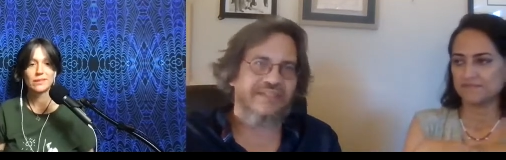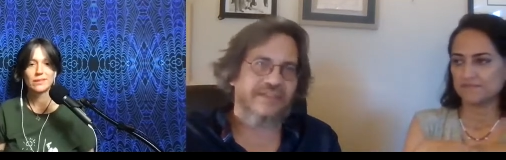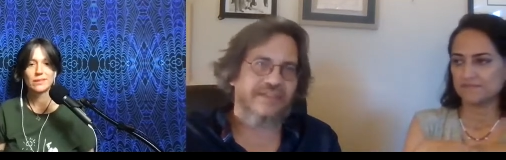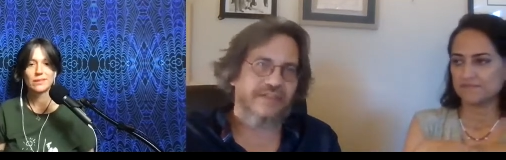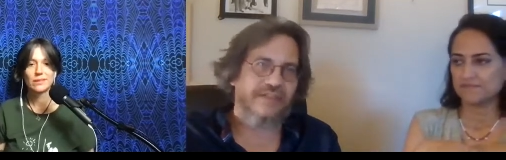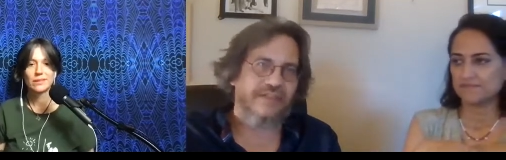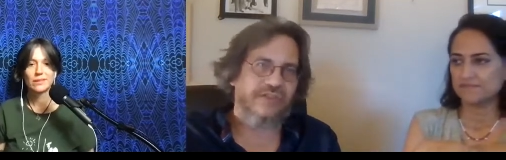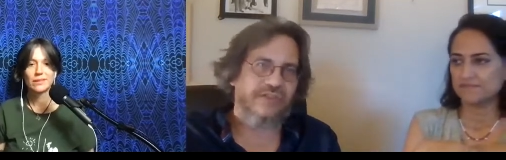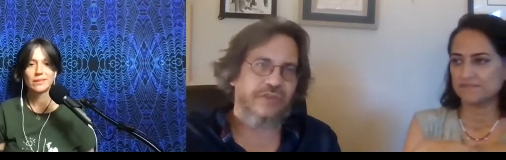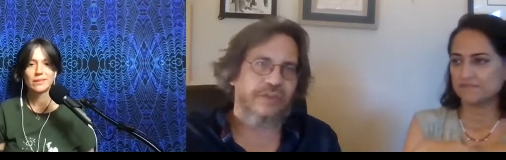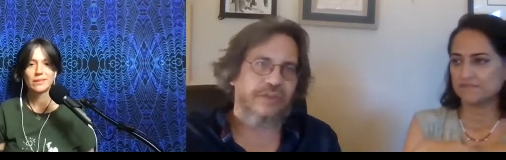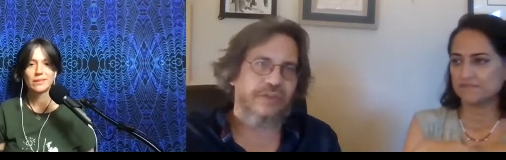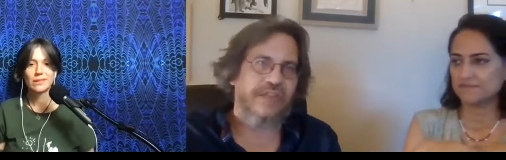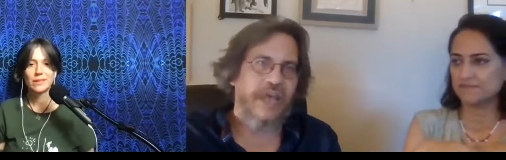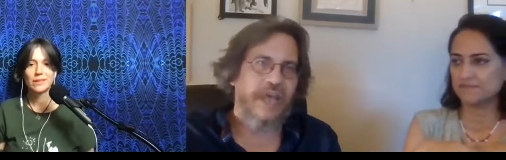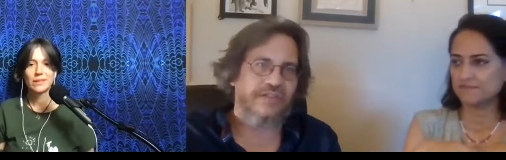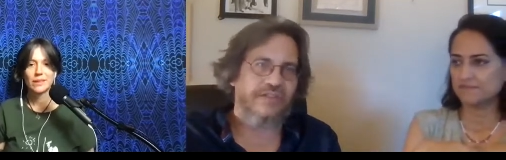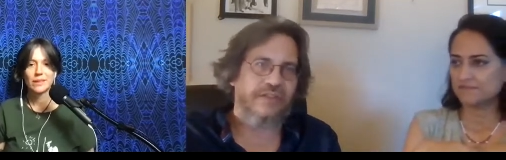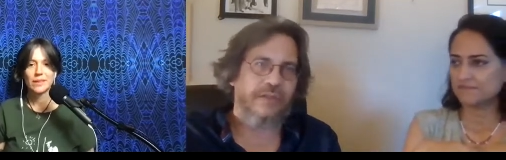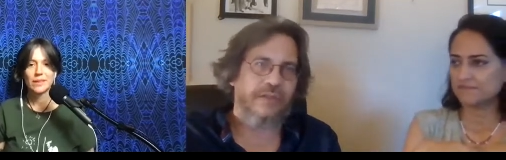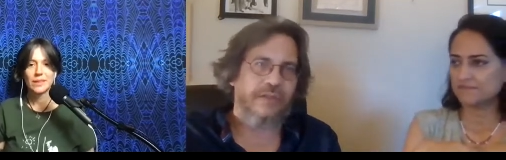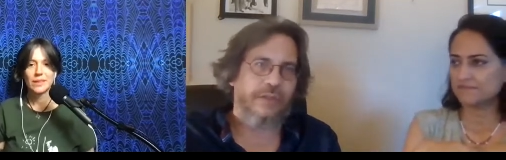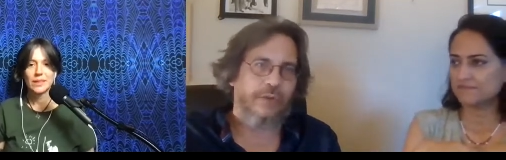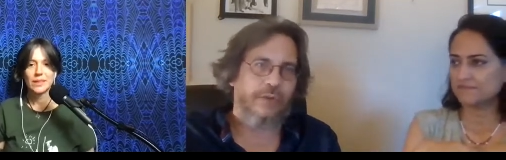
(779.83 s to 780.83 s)
Speaker 1: to the
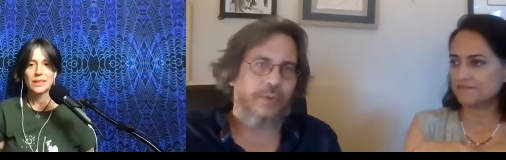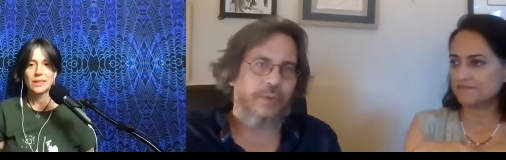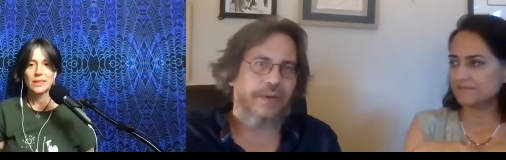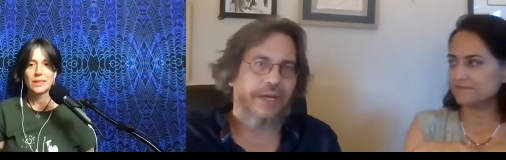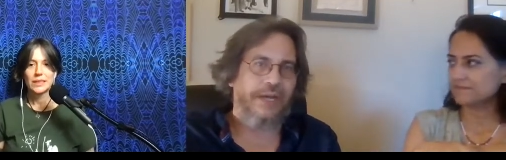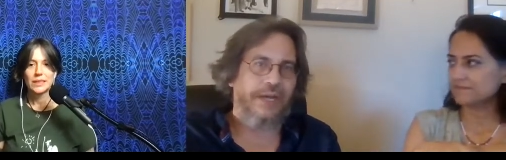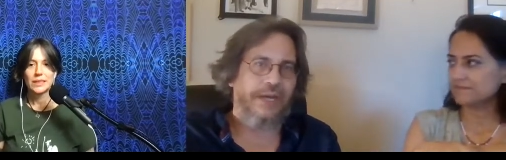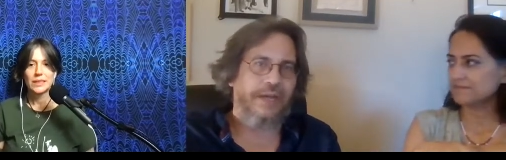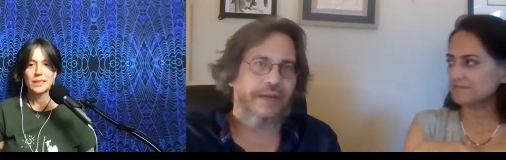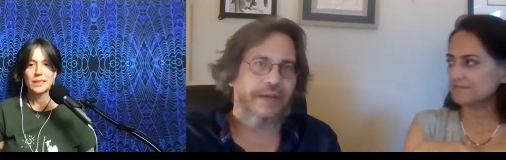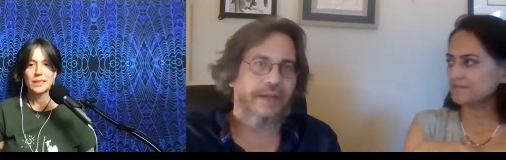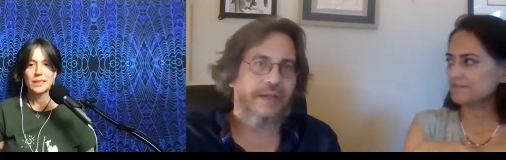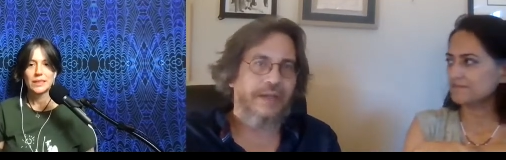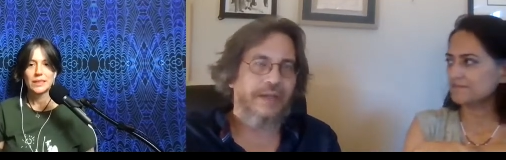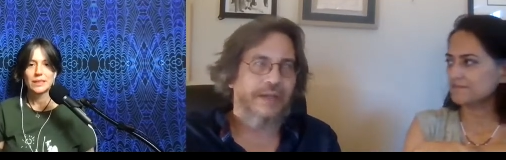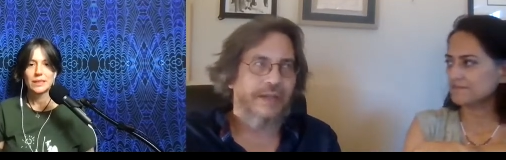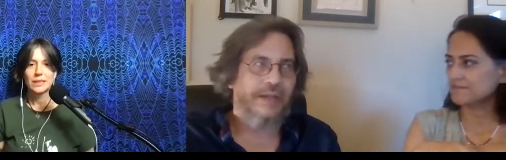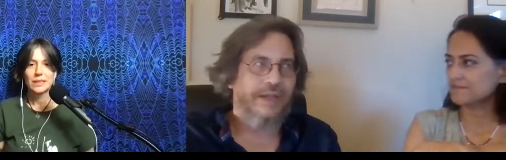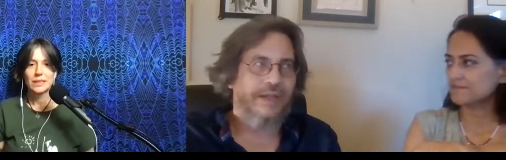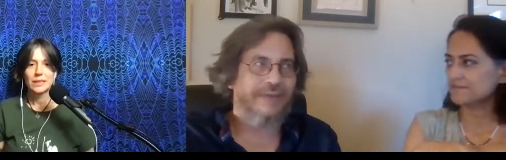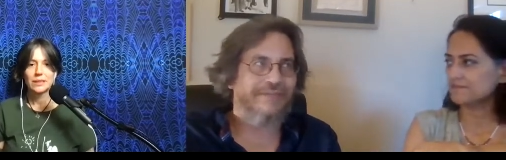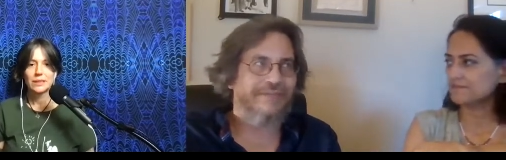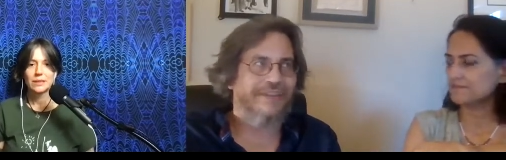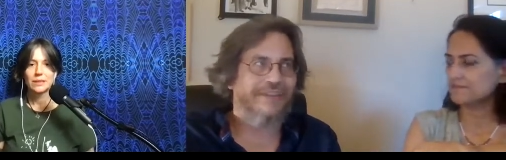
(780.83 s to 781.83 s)
2003
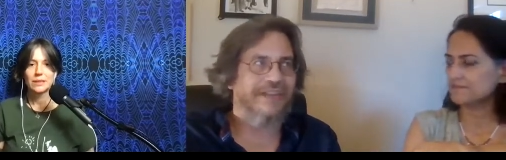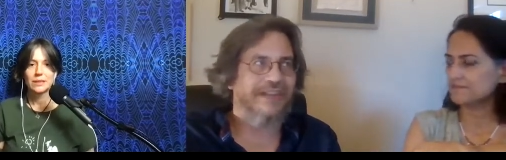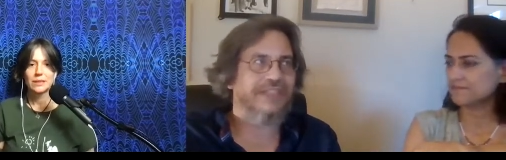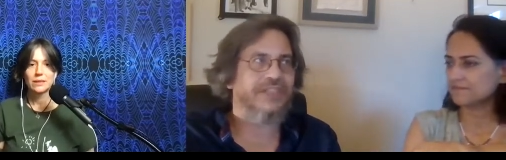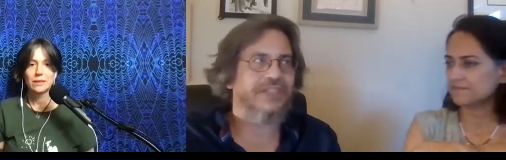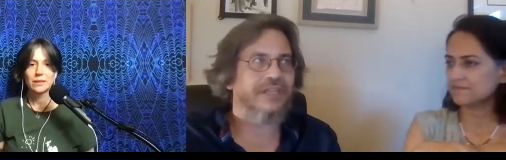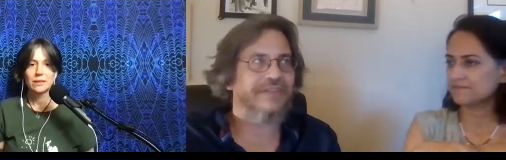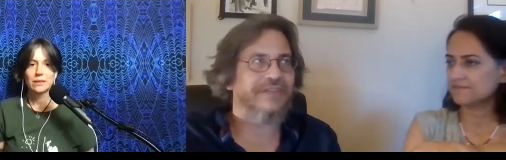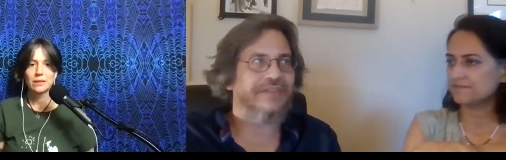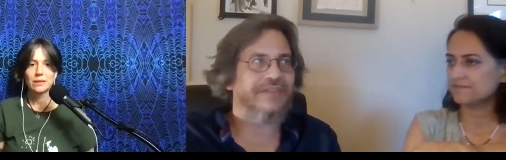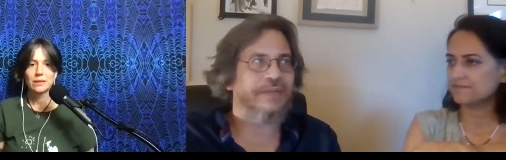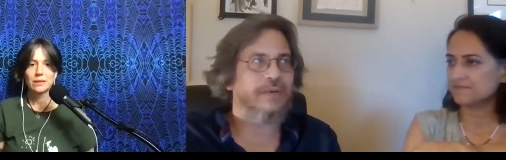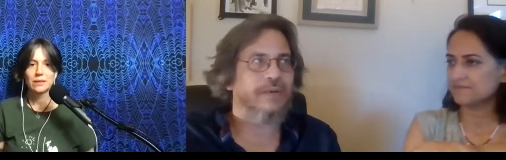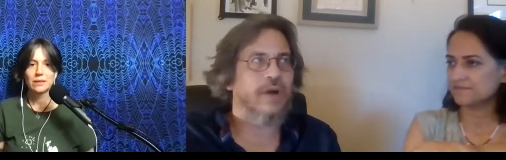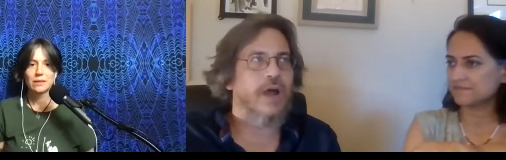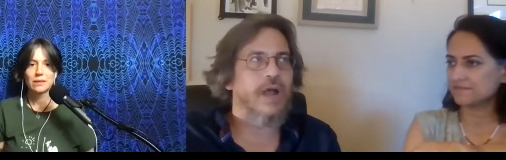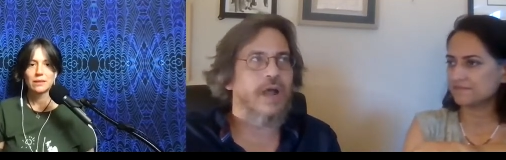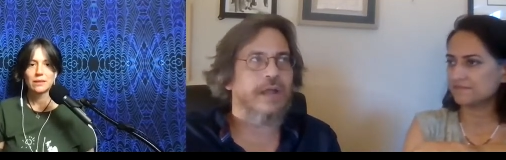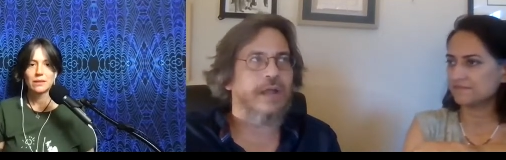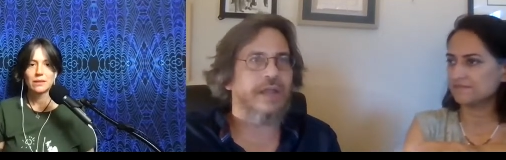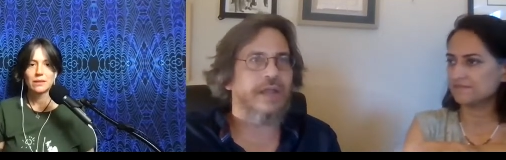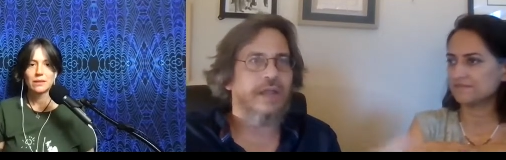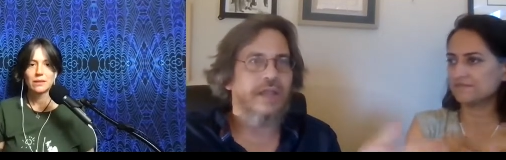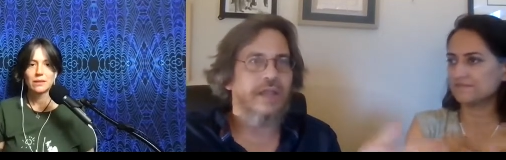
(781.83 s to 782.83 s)
invasion of
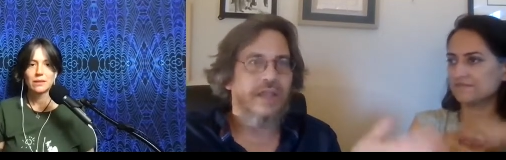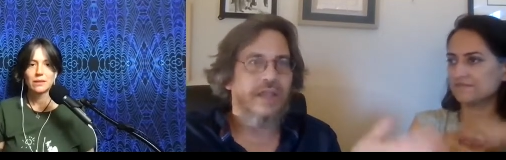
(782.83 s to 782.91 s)
Iraq